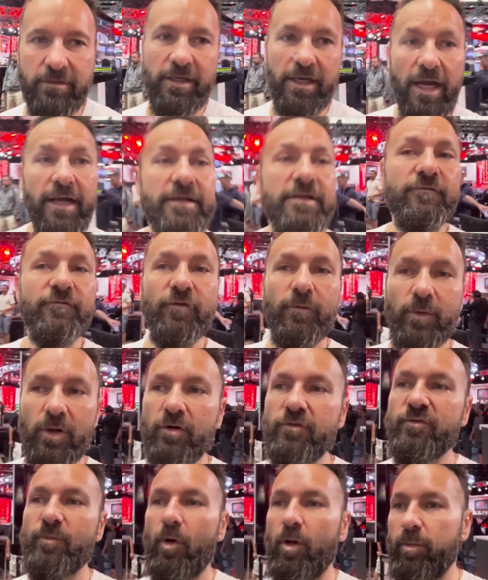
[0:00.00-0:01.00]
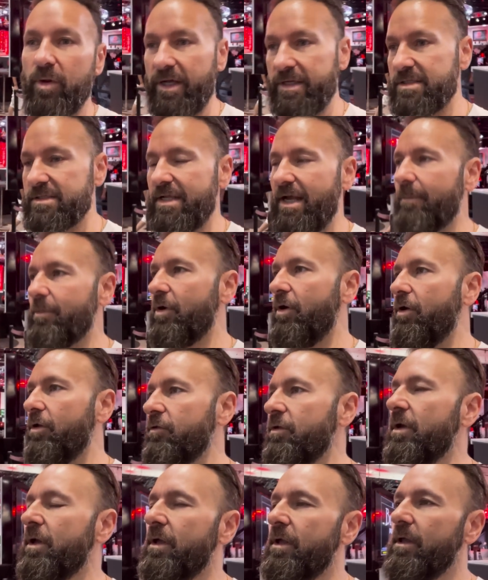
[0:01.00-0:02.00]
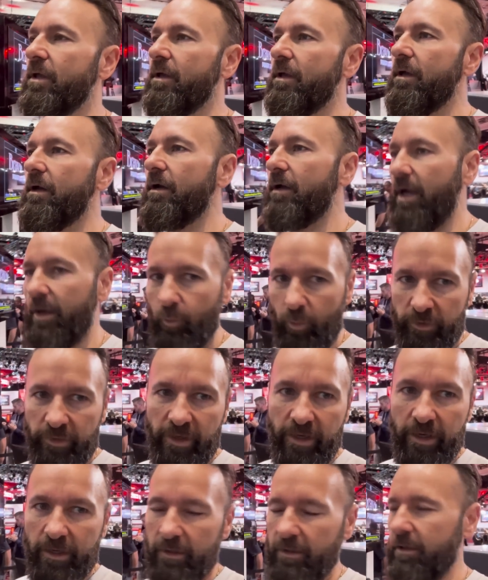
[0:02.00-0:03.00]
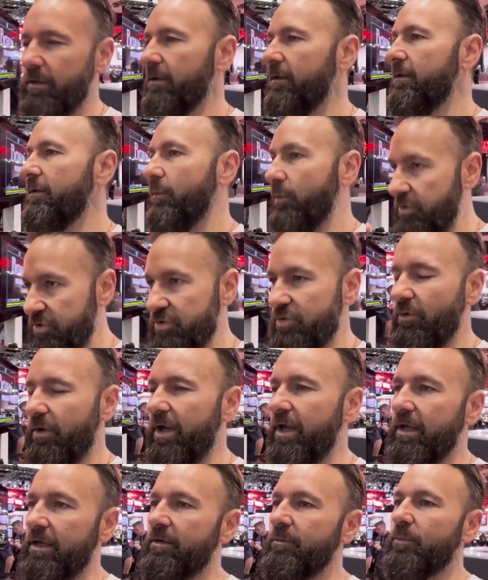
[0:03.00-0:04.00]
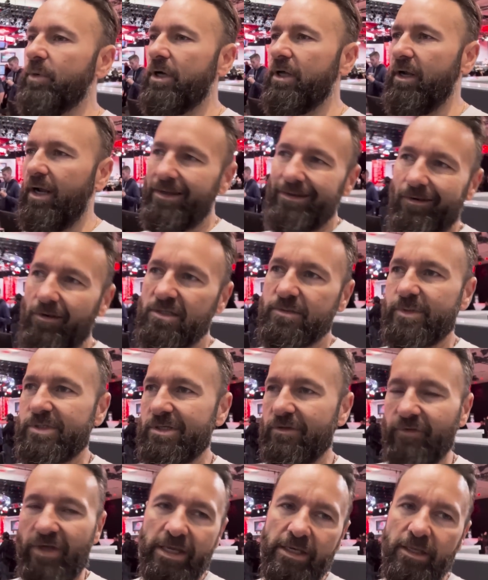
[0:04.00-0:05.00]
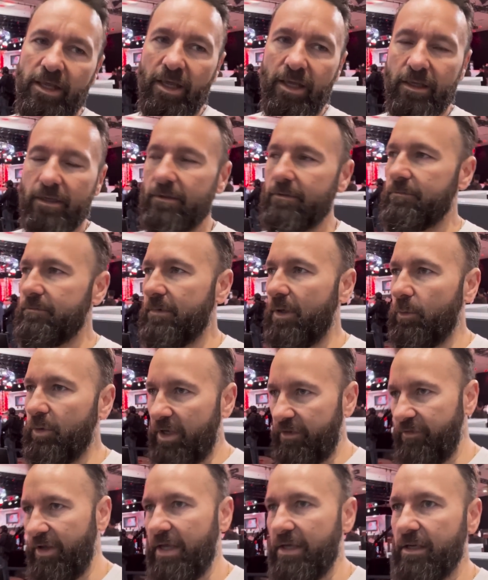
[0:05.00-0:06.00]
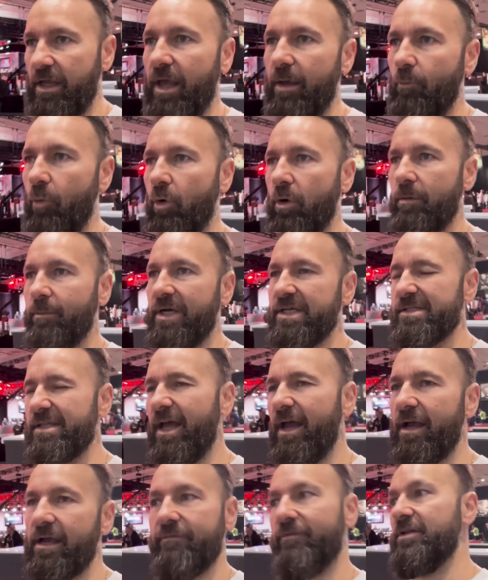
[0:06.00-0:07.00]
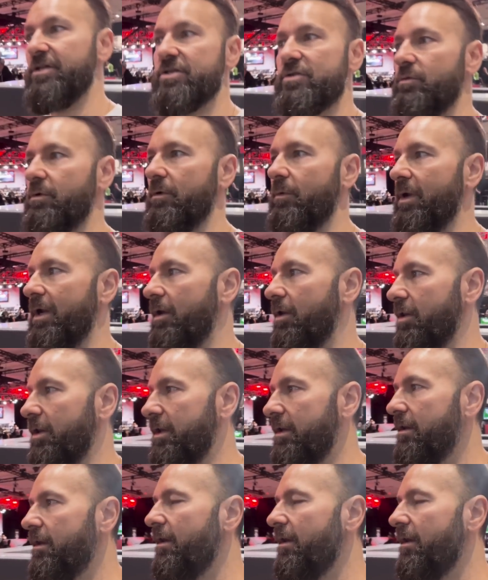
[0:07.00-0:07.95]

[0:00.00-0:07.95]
The guy did from a small blind snap called. Uh, I win the hand, which is great, but I cost myself 8K. I would have 8K more in my stack if I just would have went all in.